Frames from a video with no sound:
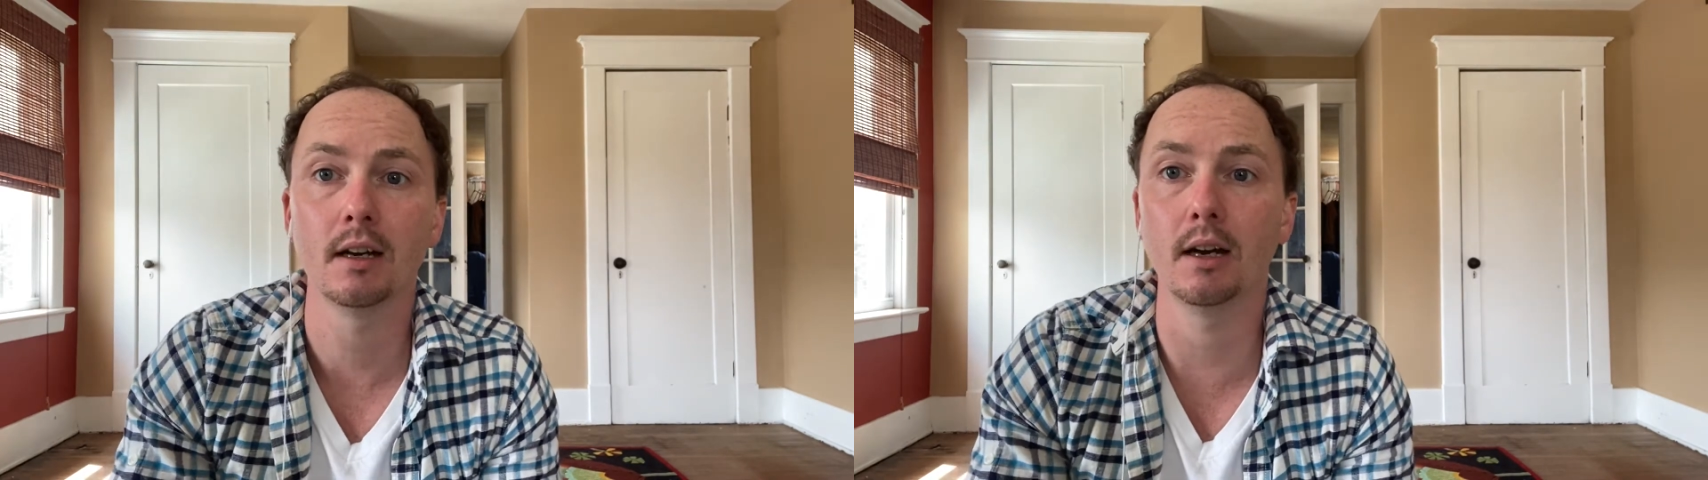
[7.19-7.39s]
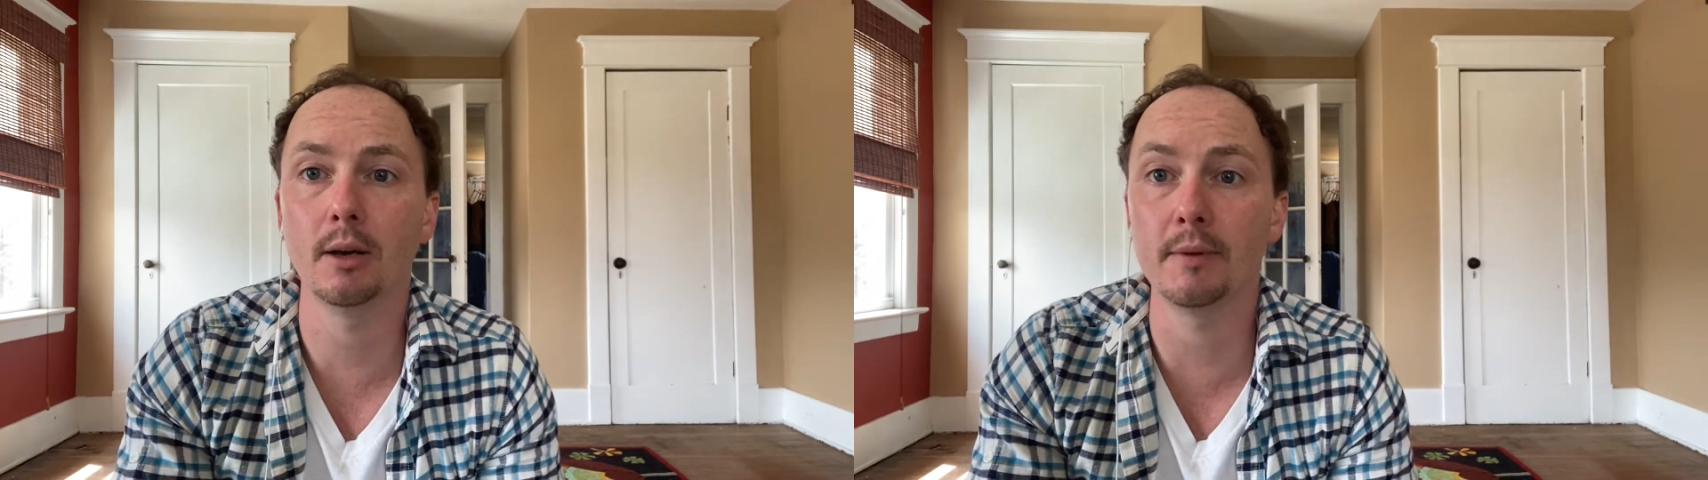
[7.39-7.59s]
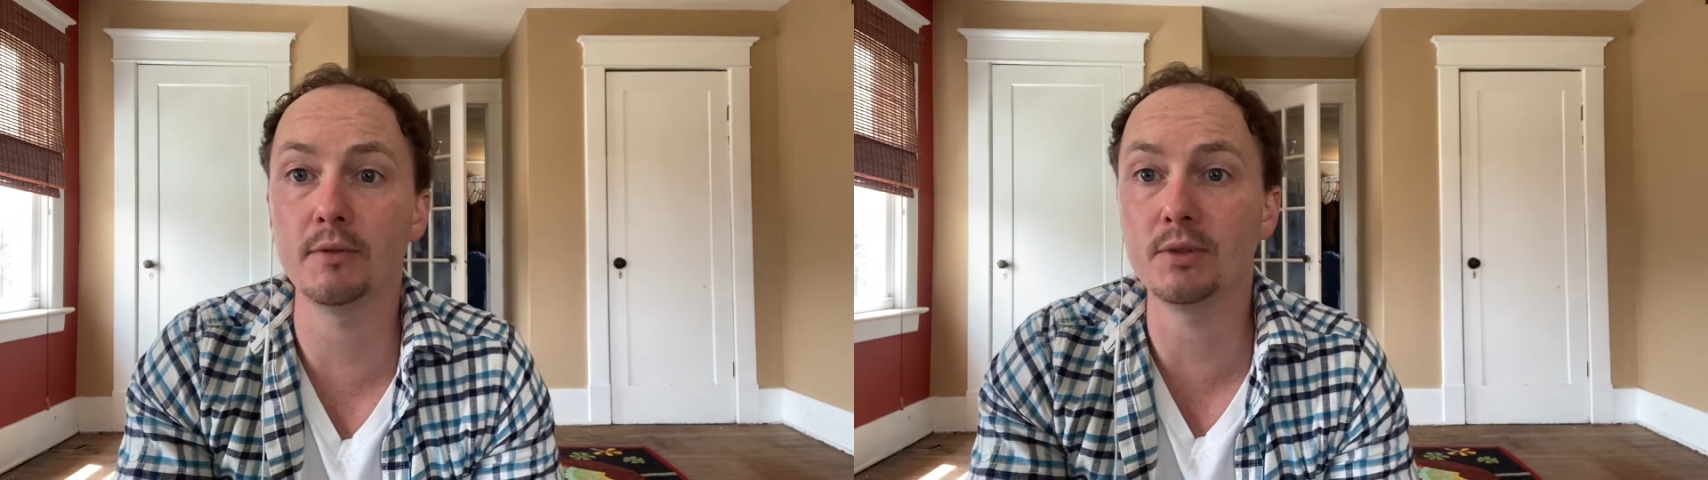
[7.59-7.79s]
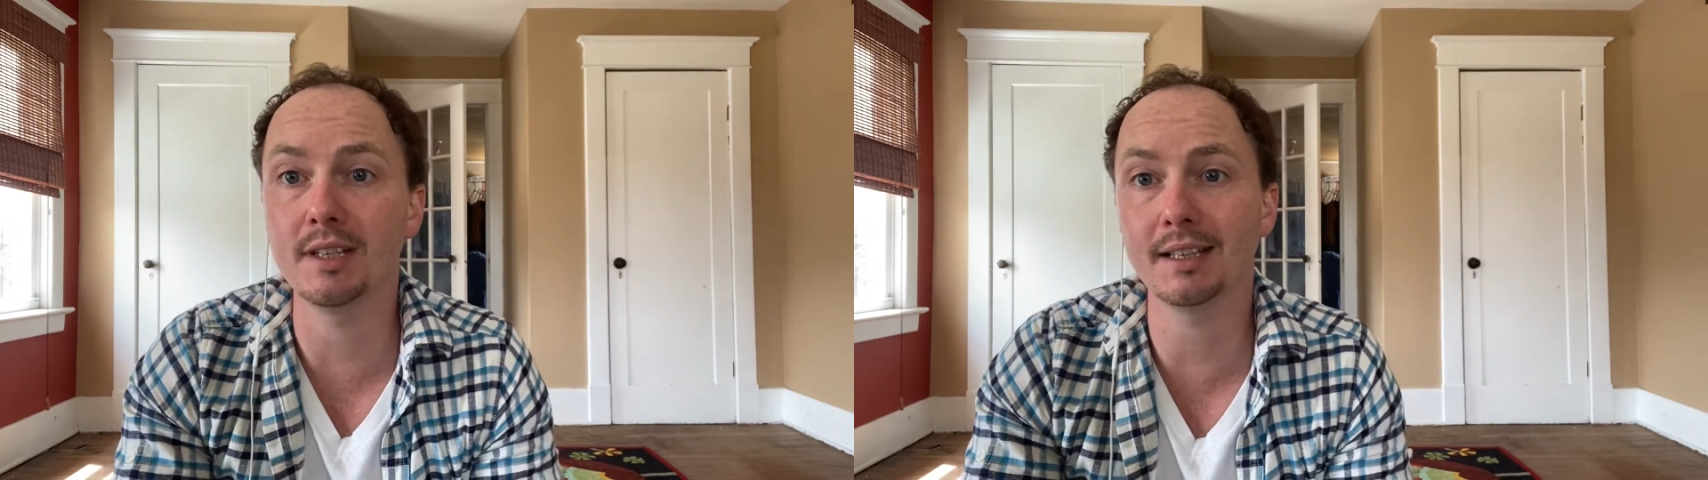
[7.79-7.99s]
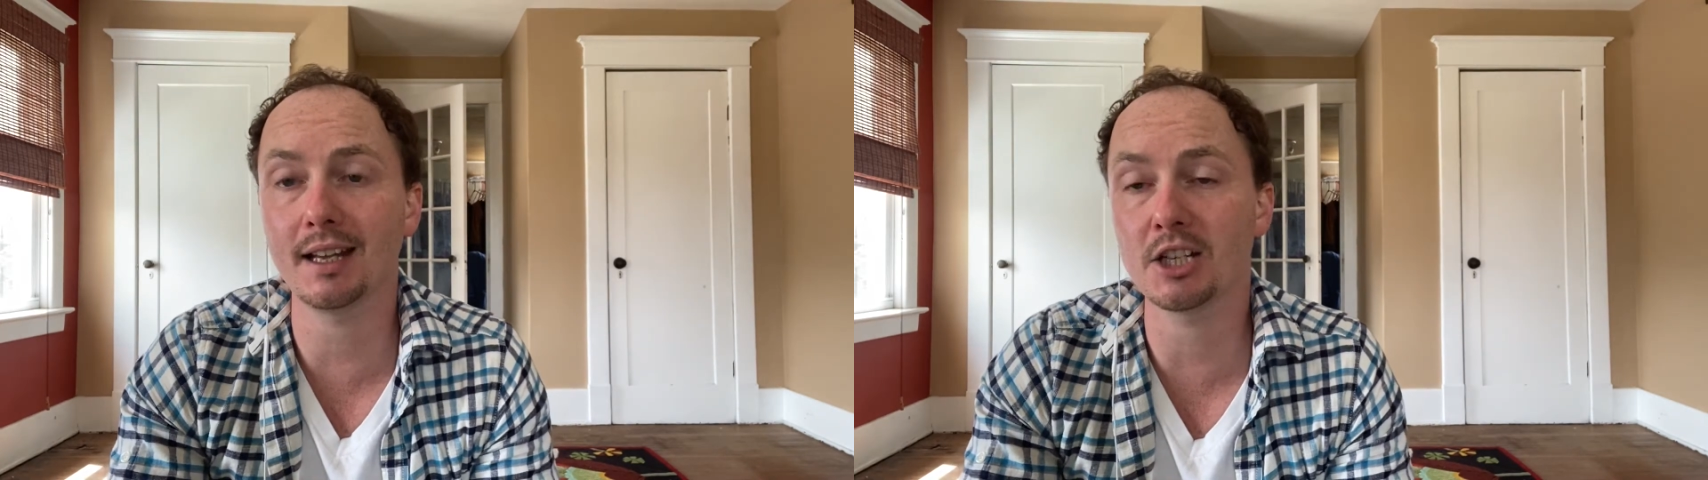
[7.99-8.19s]
If you
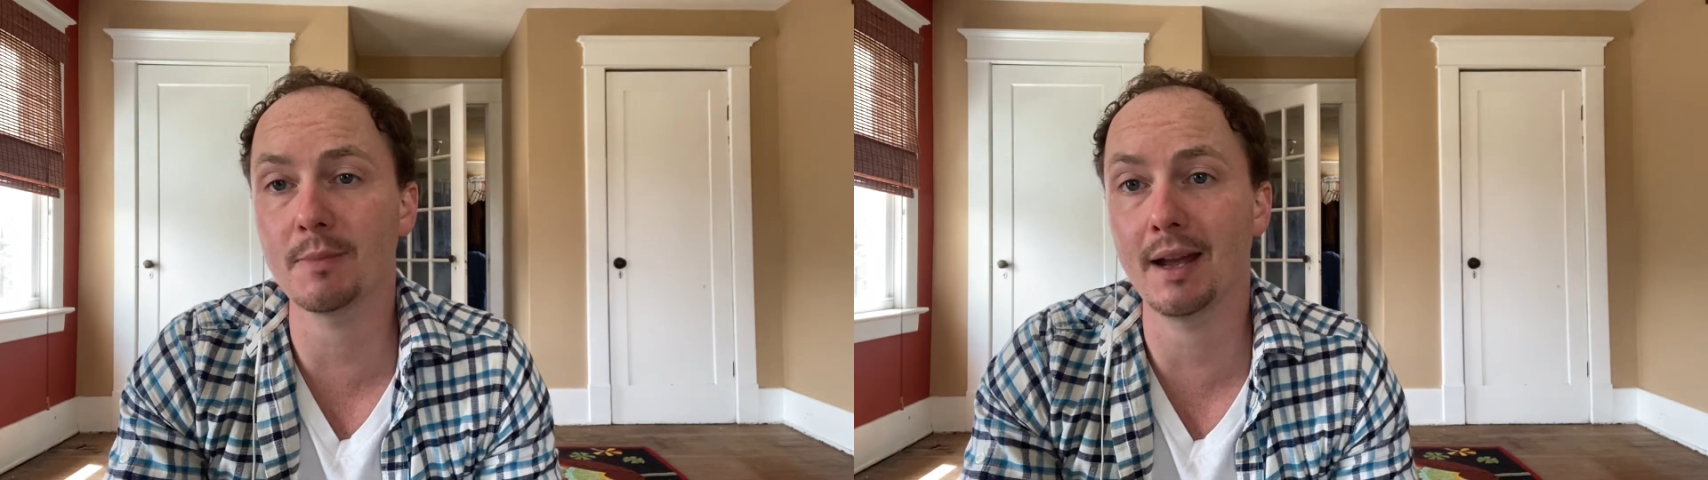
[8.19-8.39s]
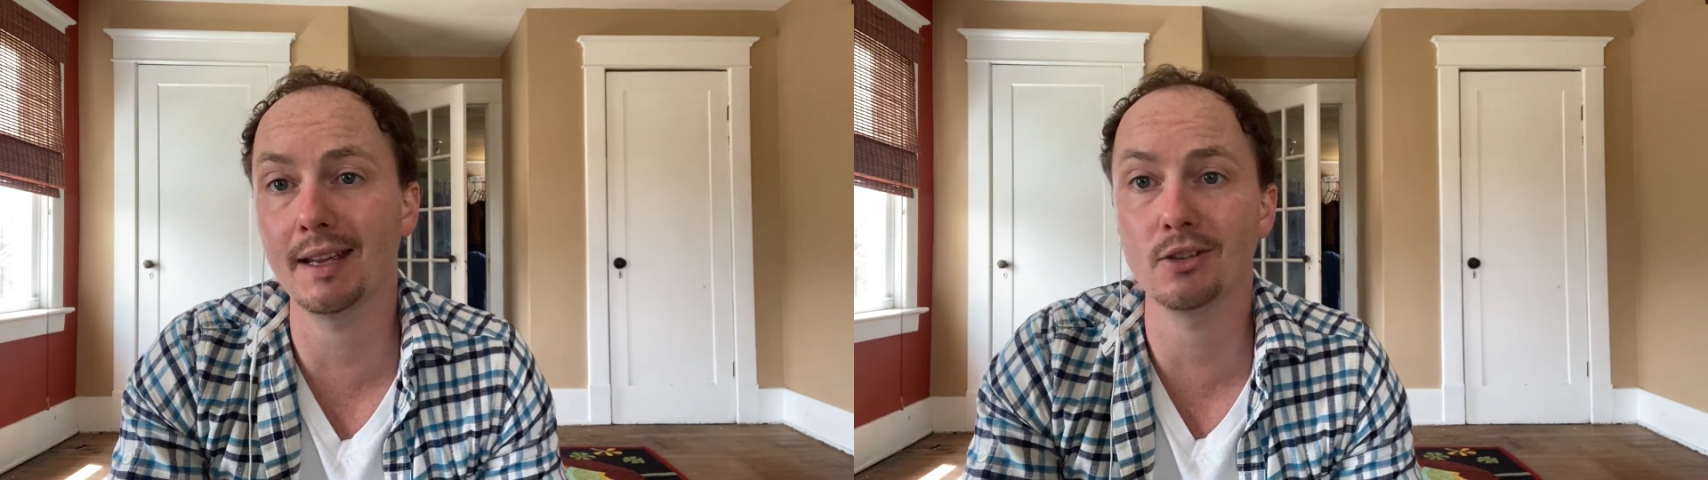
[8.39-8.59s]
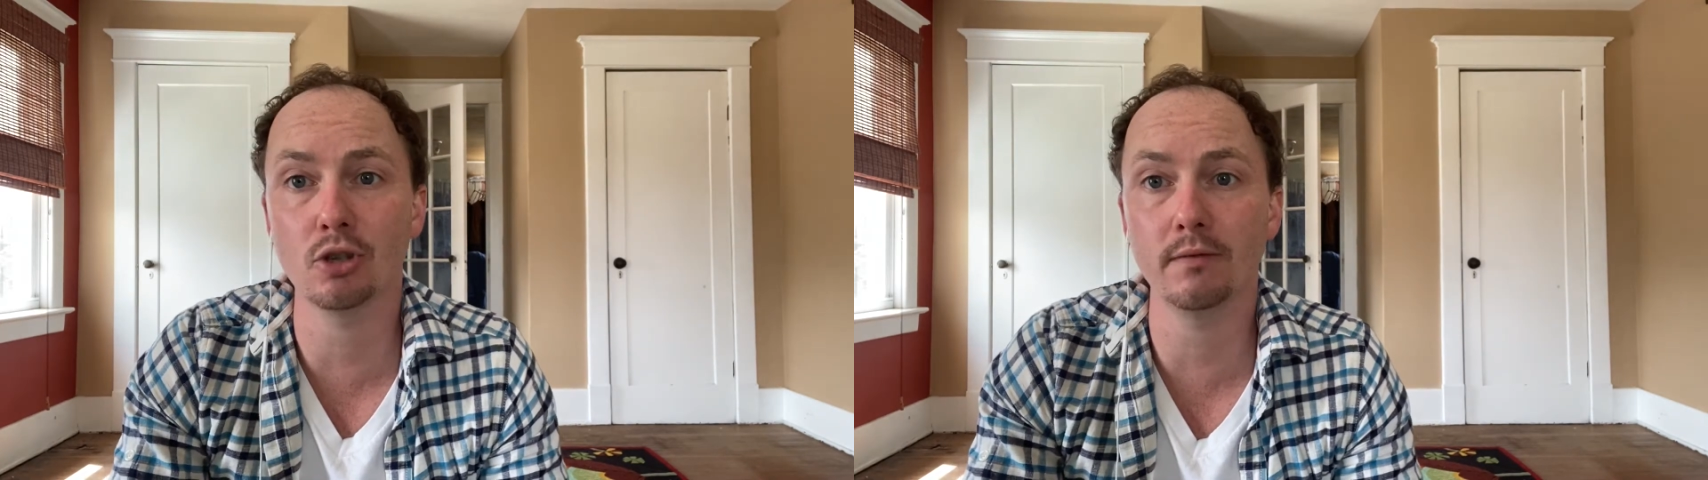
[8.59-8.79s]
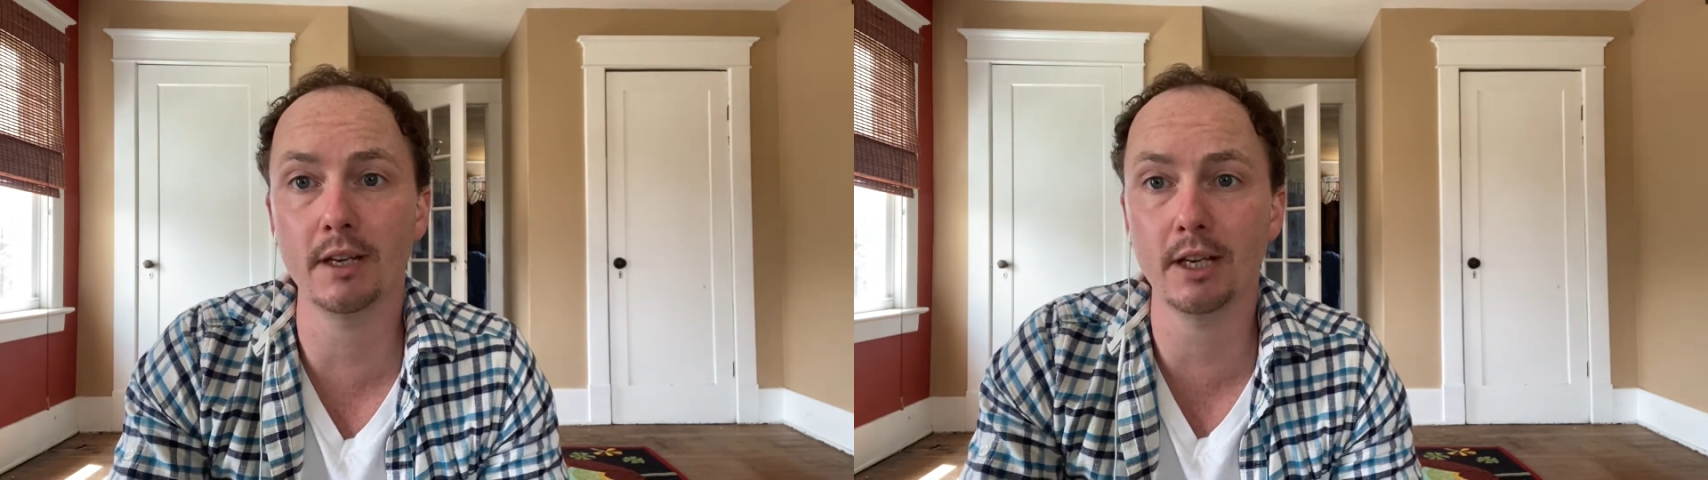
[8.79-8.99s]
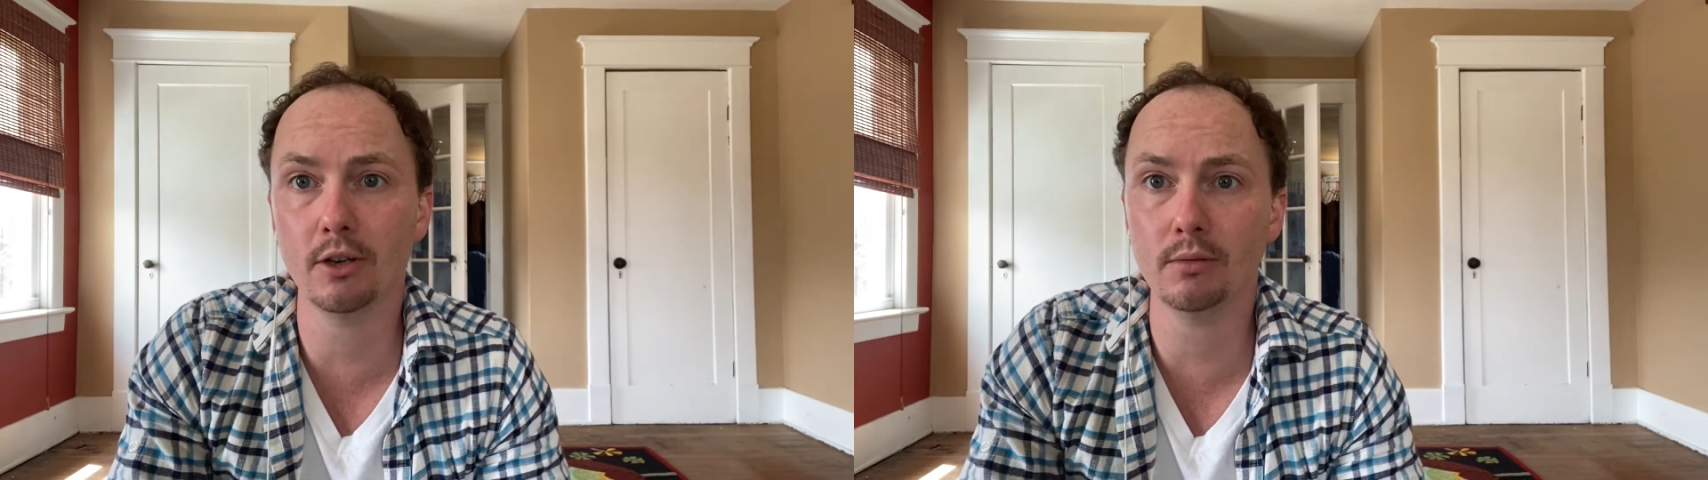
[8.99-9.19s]
didn't catch my intro
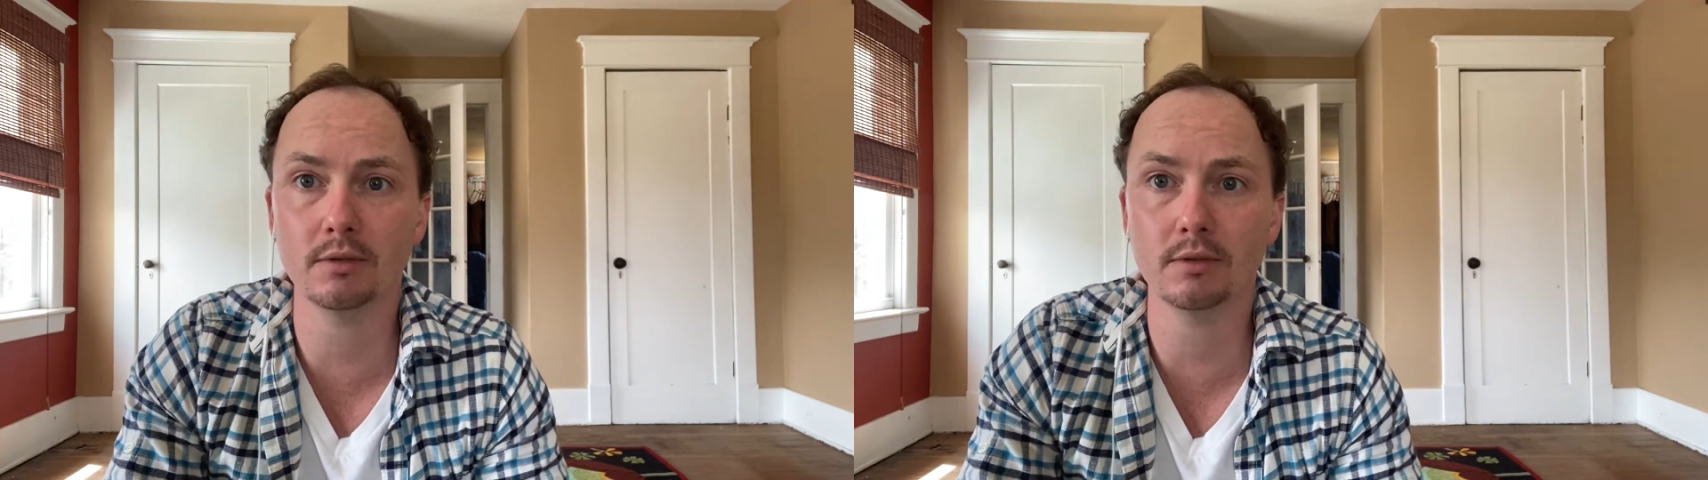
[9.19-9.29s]
video